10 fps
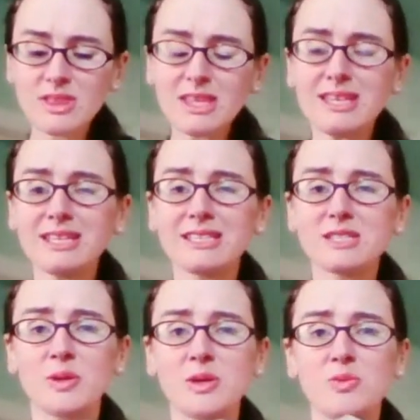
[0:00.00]
I think
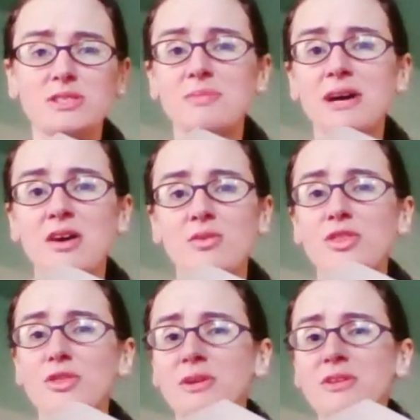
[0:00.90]
this one was
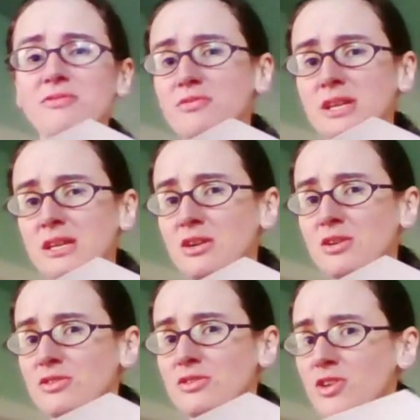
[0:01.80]
about $3.50
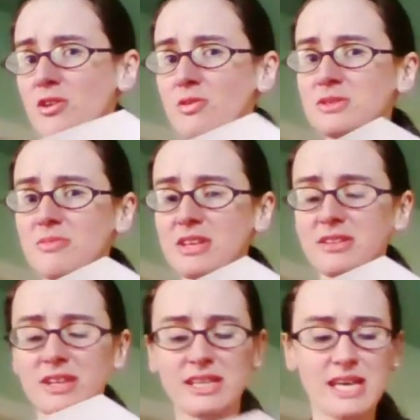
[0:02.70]
or so, something
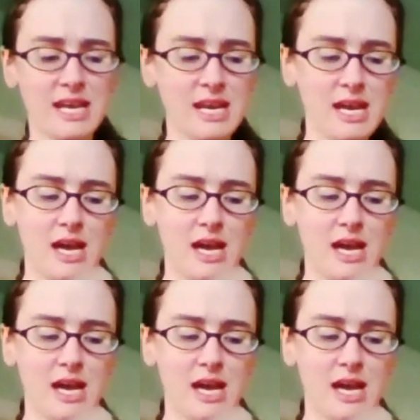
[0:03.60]
like that.